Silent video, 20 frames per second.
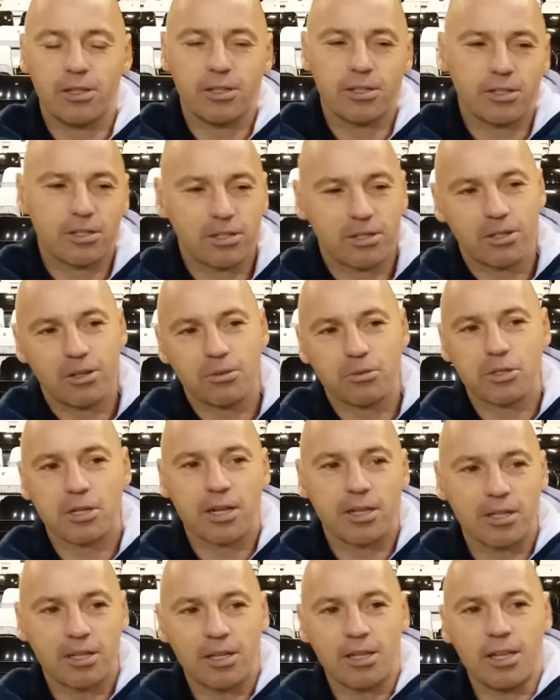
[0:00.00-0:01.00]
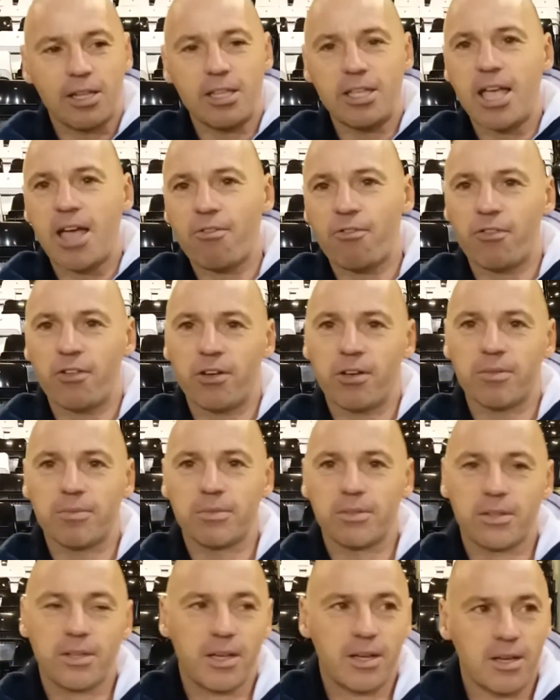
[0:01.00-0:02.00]
it's not saying the effort,
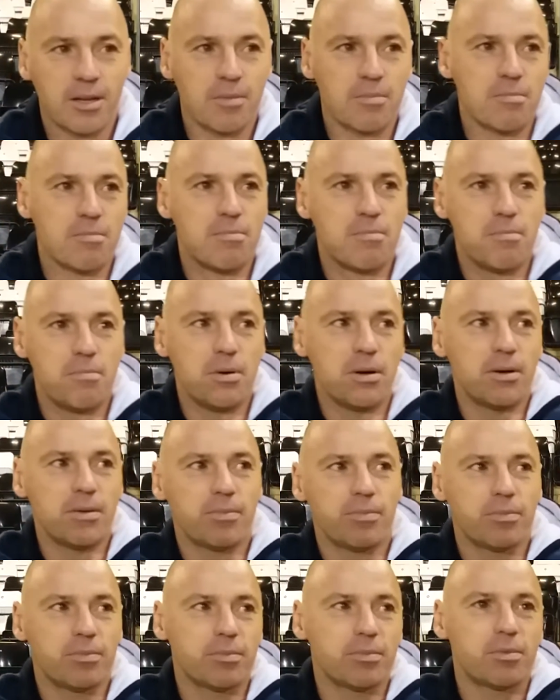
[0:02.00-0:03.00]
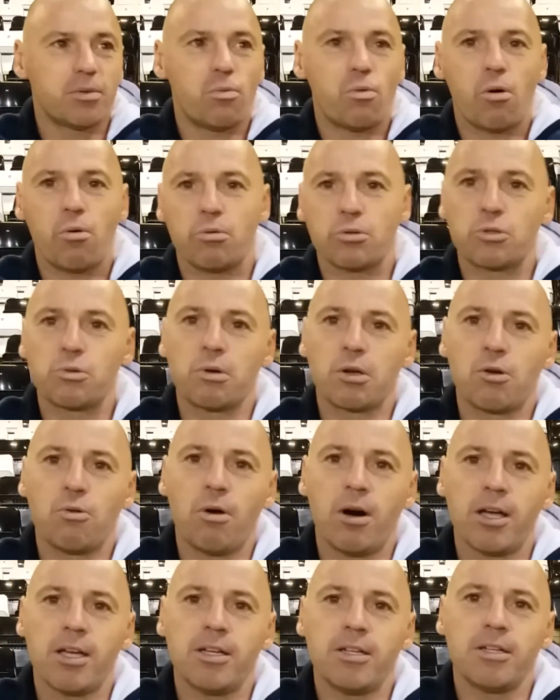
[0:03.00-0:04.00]
but what was
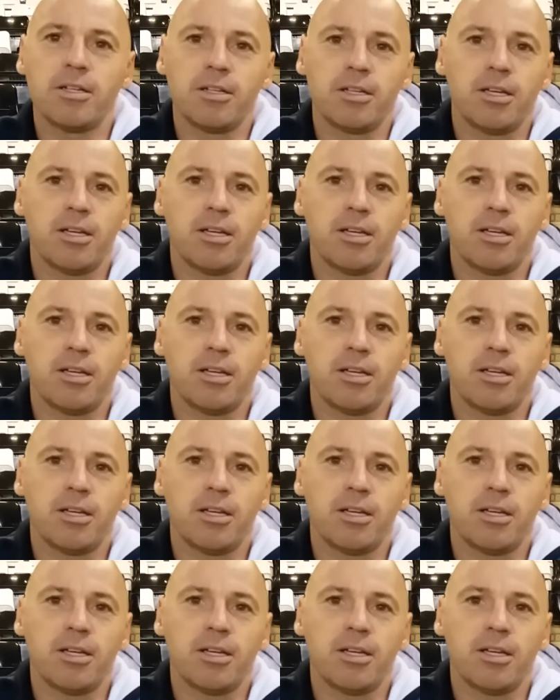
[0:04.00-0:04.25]
required.